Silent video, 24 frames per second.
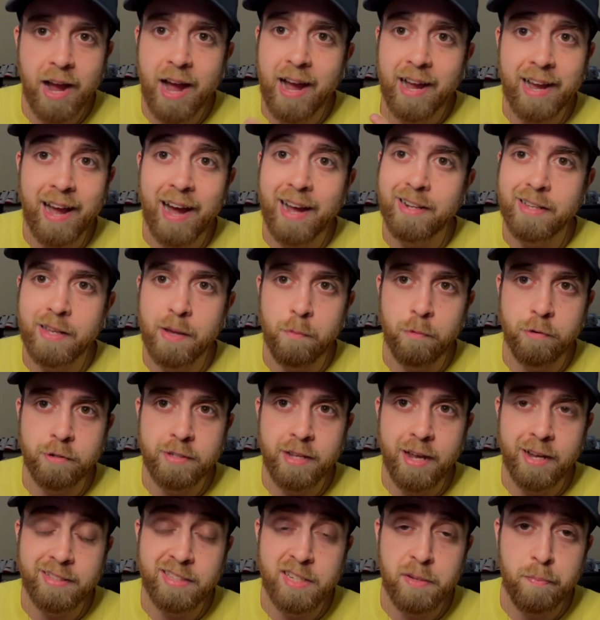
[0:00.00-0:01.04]
I gotta get more
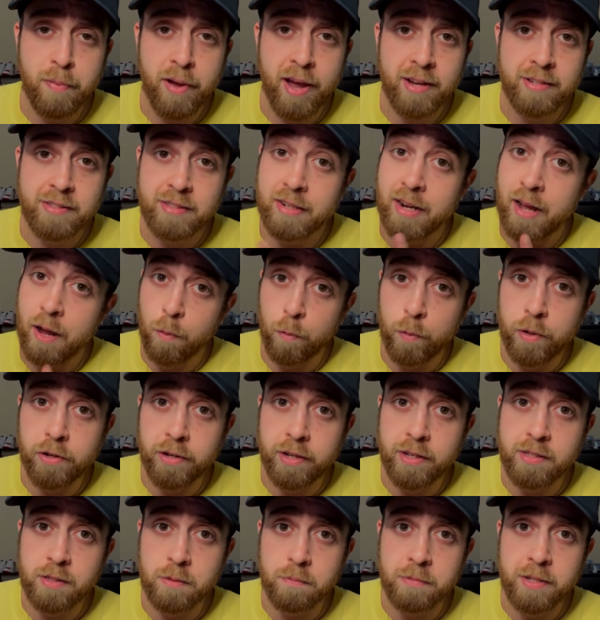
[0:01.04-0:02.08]
tag team packs, and I will
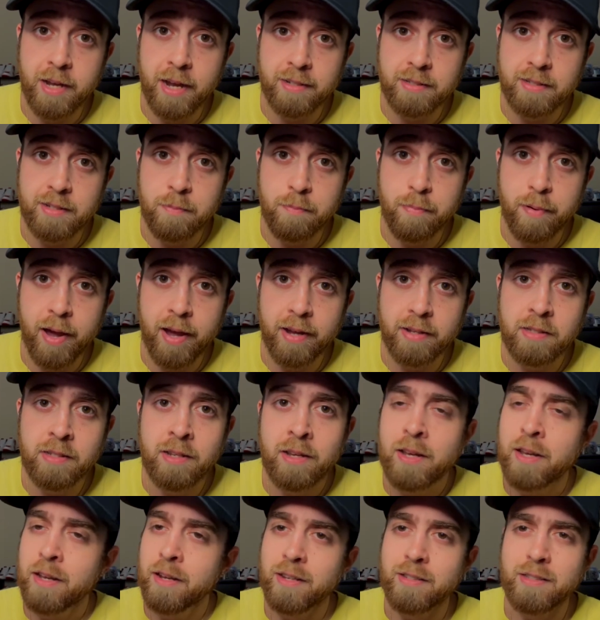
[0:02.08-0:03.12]
get some tag team packs
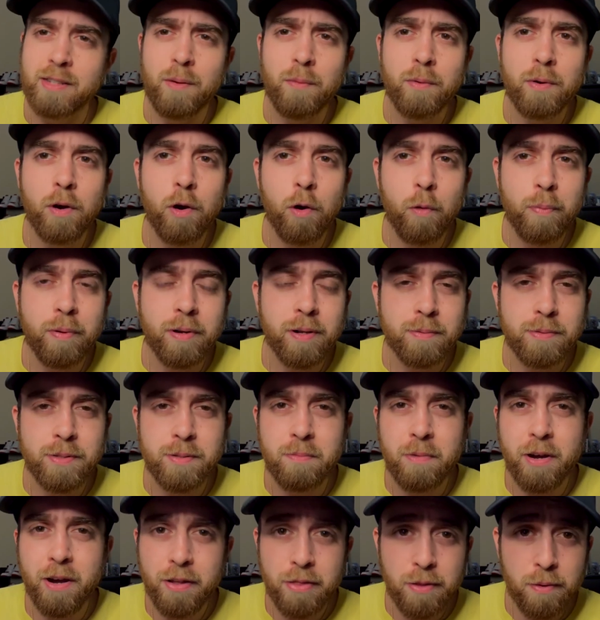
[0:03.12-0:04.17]
because I wanna open up
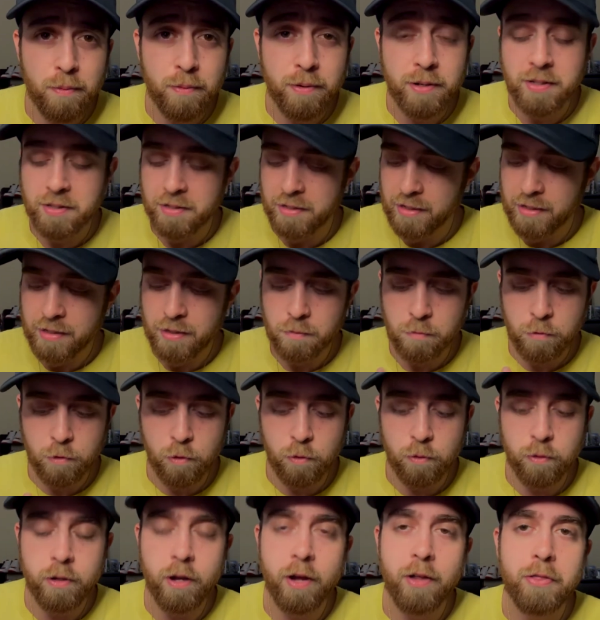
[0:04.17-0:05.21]
some other ones and get some
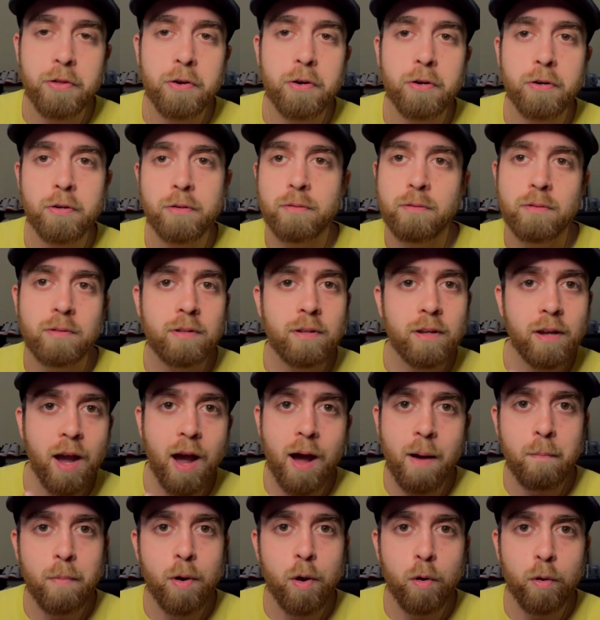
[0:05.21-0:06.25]
cool other
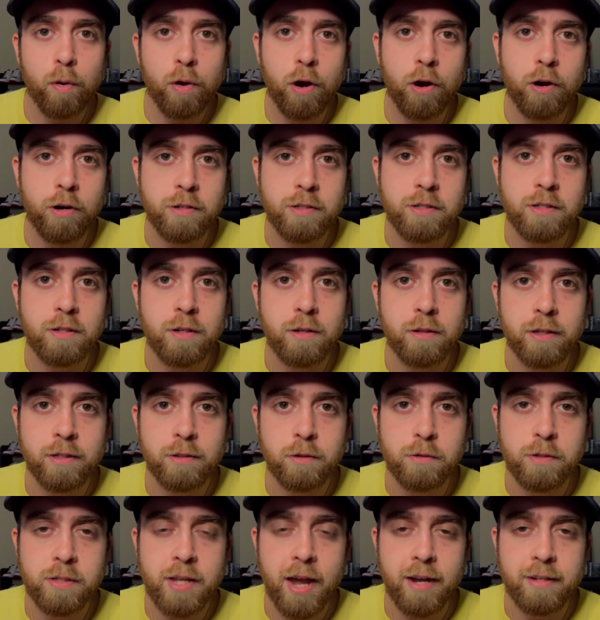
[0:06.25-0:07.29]
combo cards, you know, like
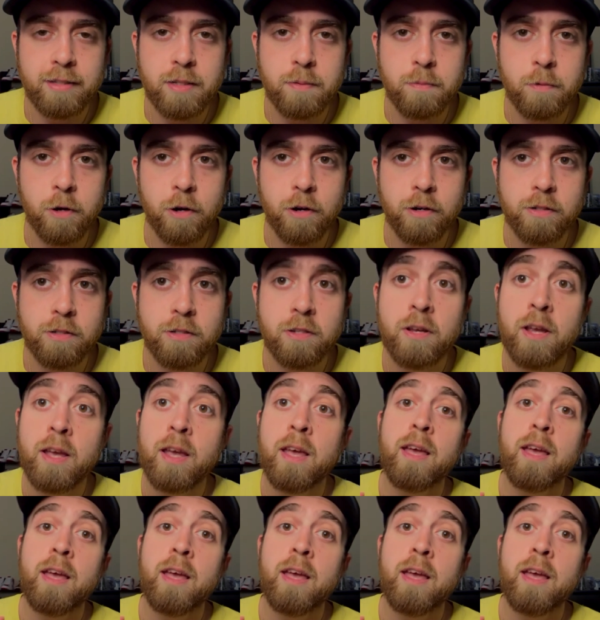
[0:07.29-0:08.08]
those tag team cards.